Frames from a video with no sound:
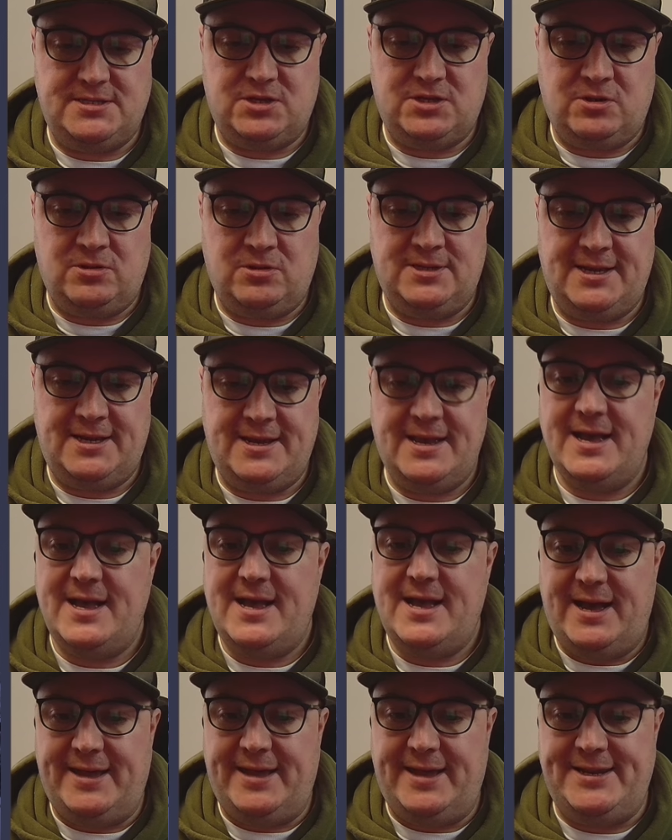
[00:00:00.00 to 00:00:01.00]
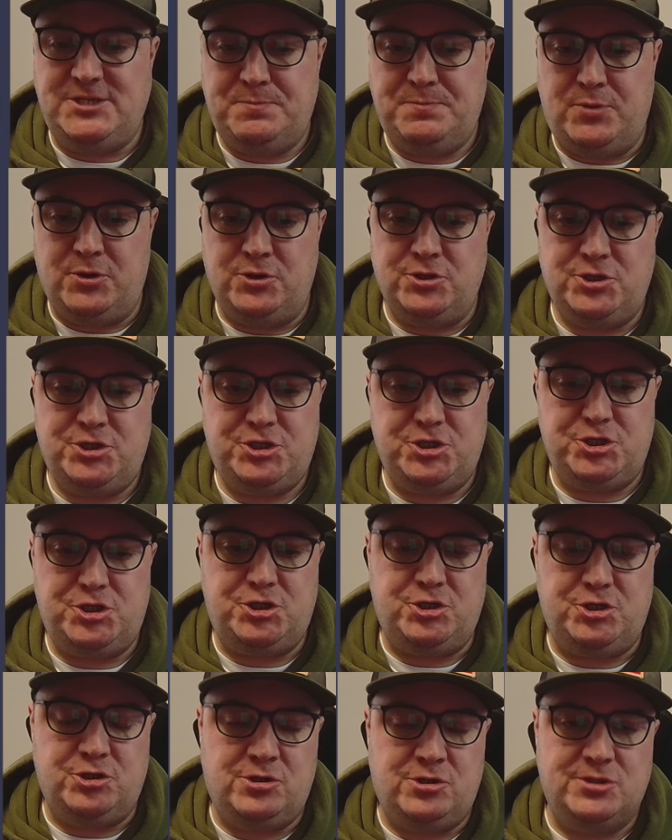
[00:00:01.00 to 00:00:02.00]
it is holding and is pushed
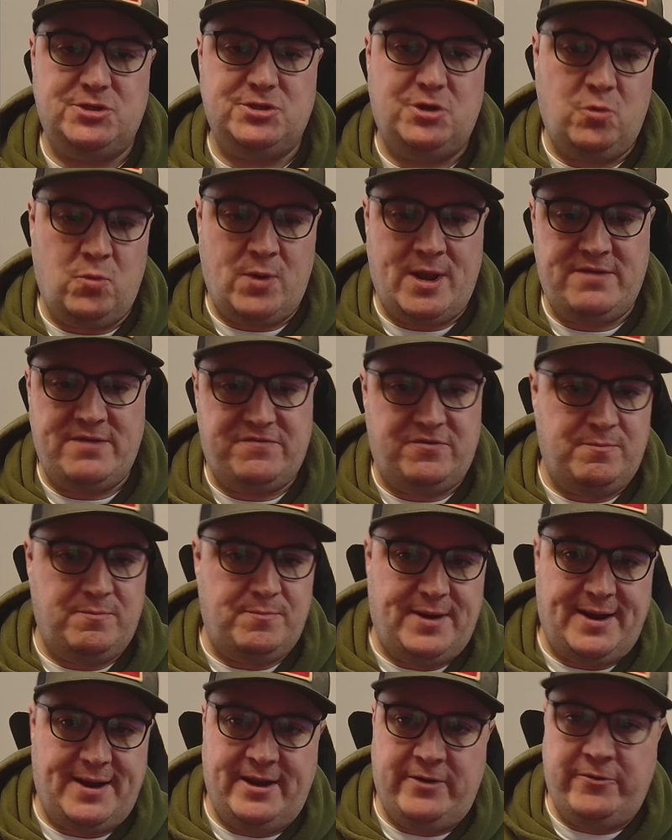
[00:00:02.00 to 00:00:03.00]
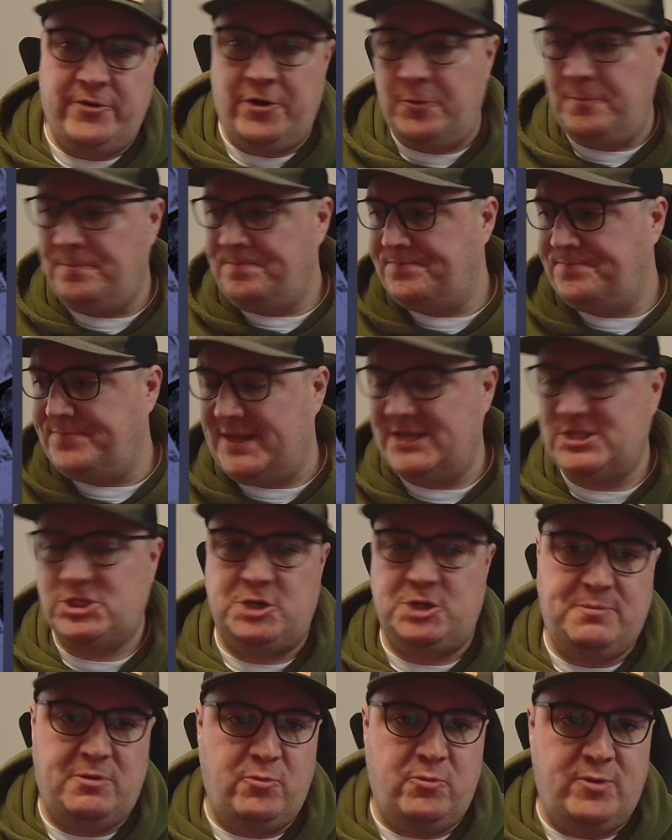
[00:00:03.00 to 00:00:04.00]
short away from Pyro. That's
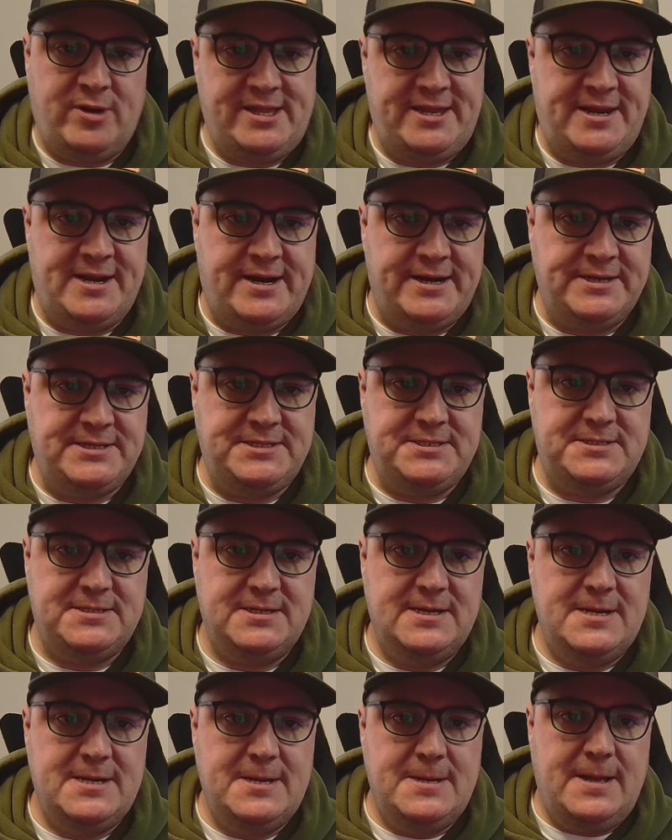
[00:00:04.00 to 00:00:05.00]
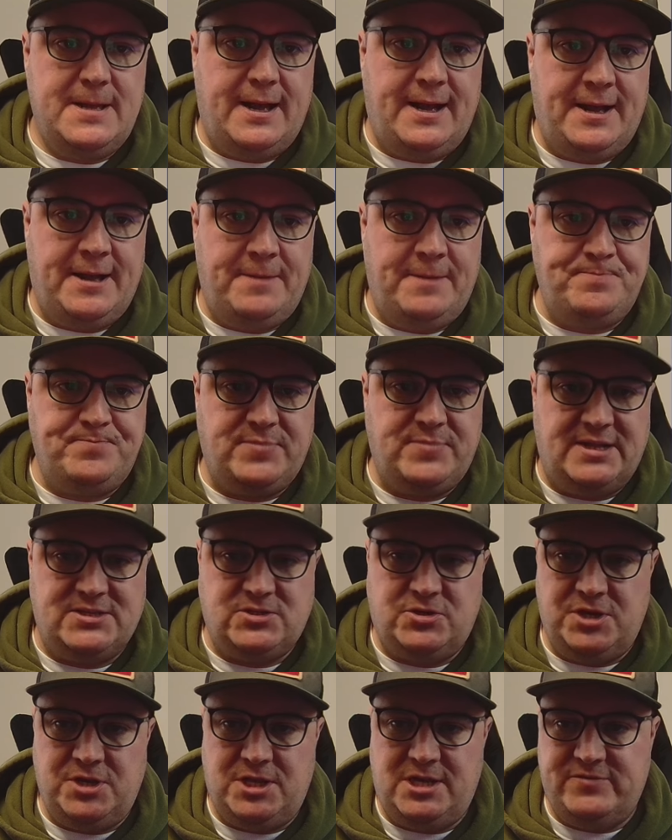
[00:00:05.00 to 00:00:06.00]
going to be really nice.
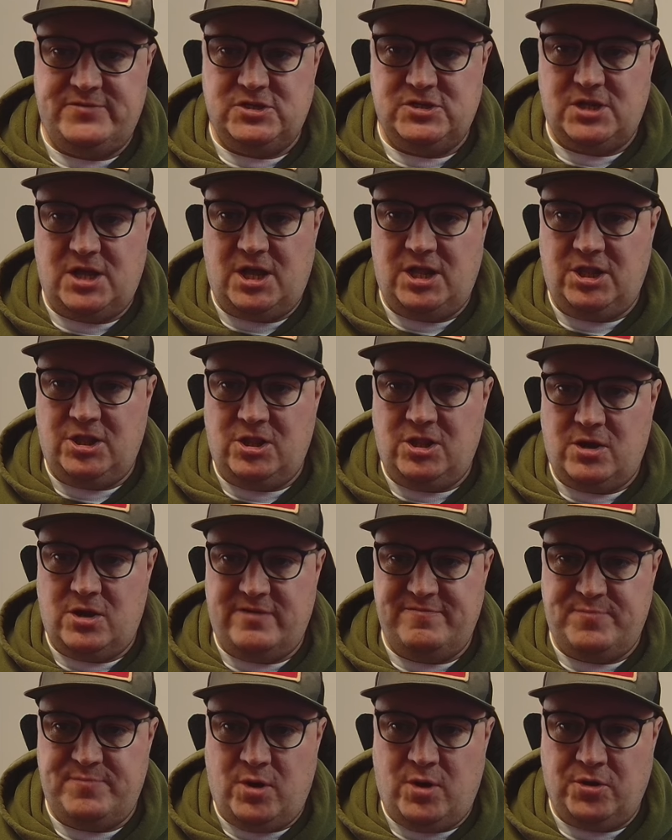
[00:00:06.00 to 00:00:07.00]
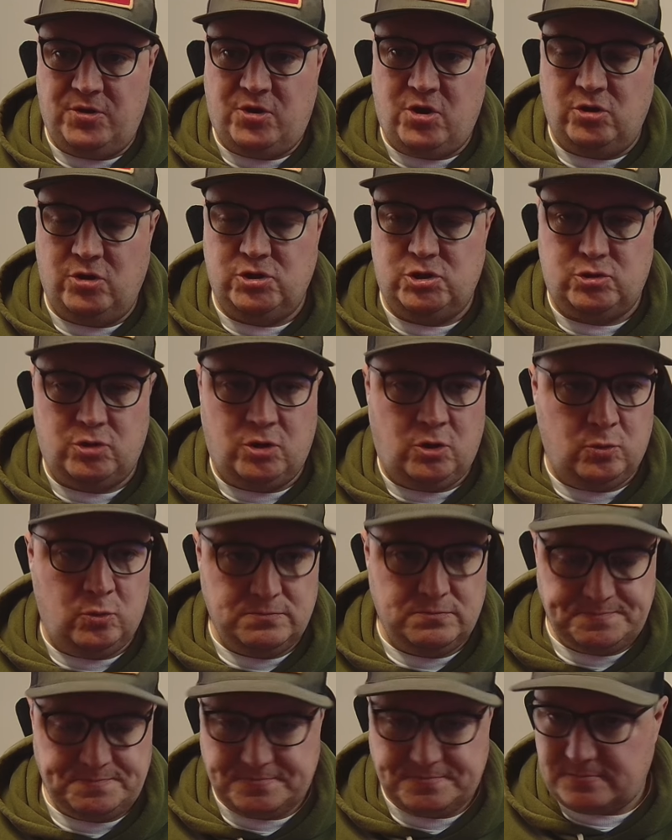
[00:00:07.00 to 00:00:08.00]
That's going to give us a lot of board
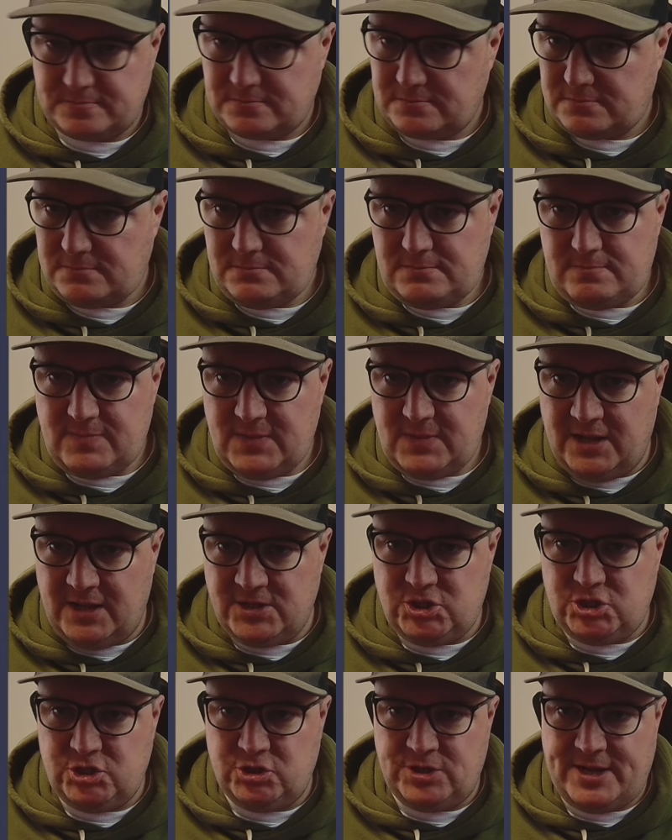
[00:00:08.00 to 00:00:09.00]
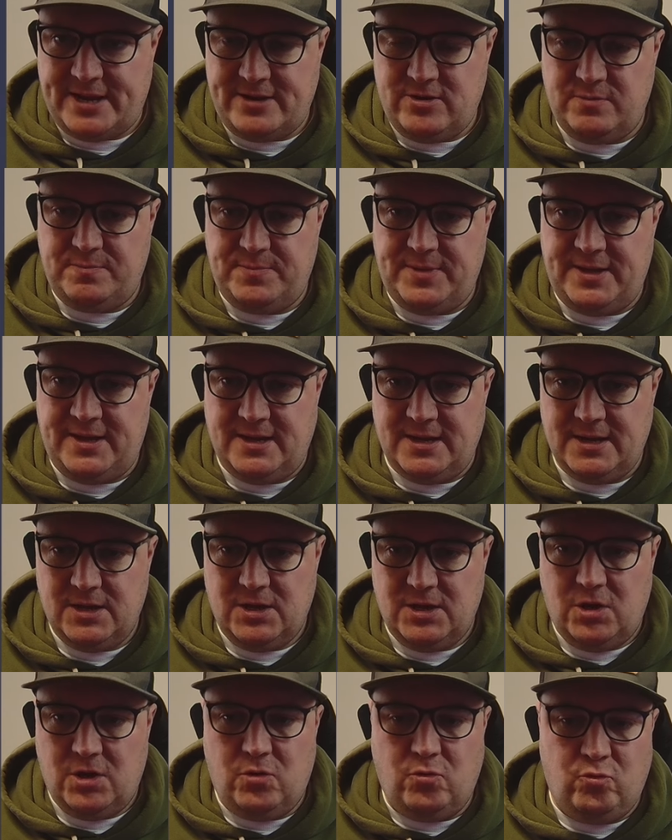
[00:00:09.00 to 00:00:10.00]
control and should end up being
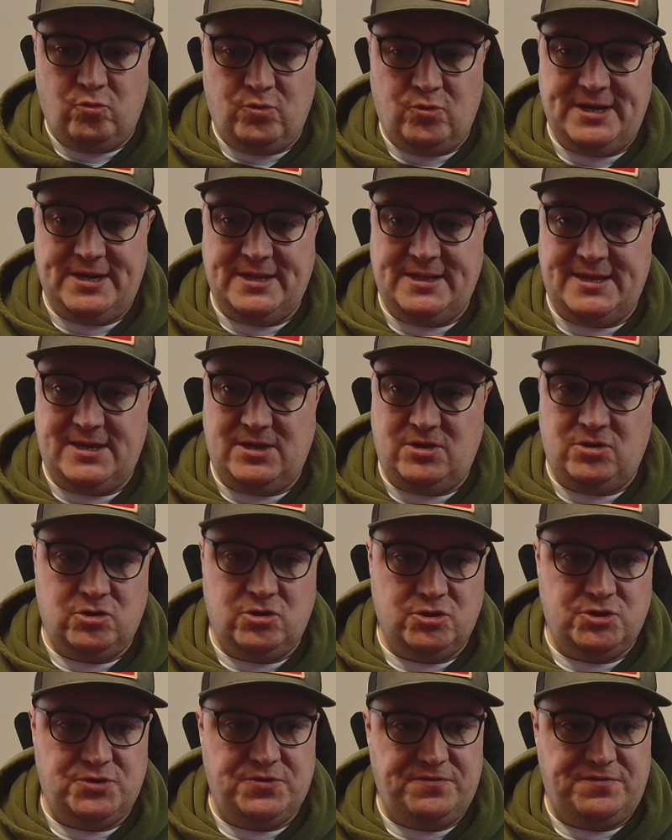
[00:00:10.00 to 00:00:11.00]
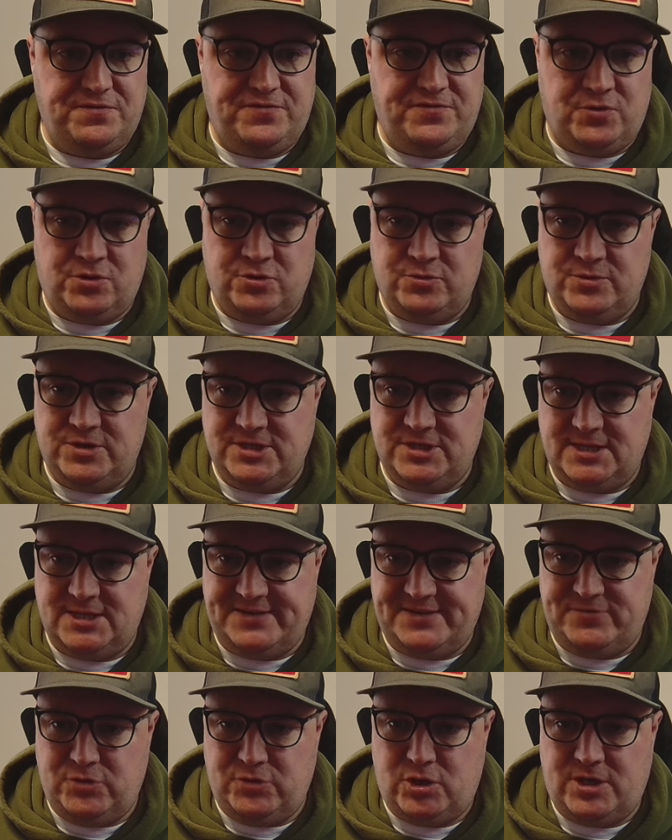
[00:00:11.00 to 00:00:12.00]
really good for us.
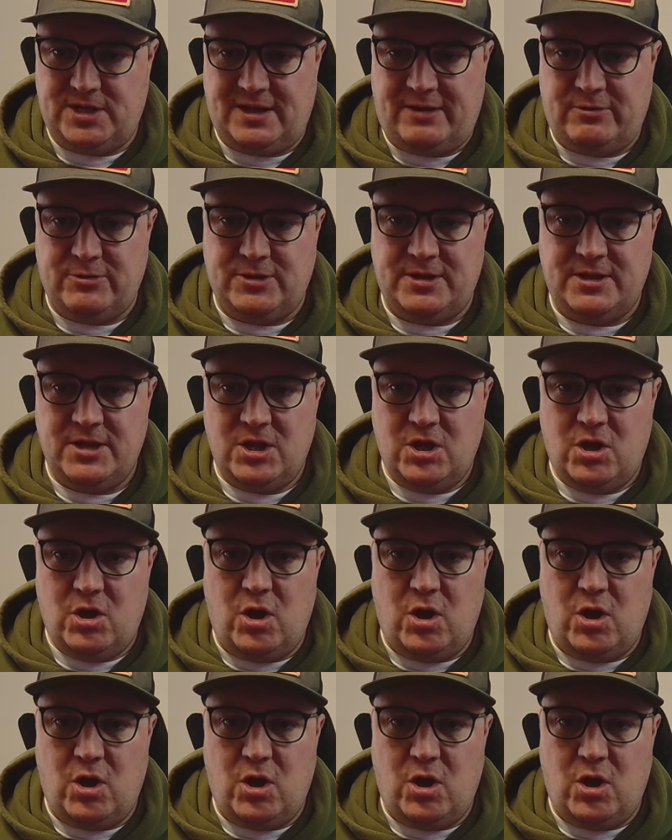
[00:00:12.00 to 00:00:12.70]
Let's have a look at our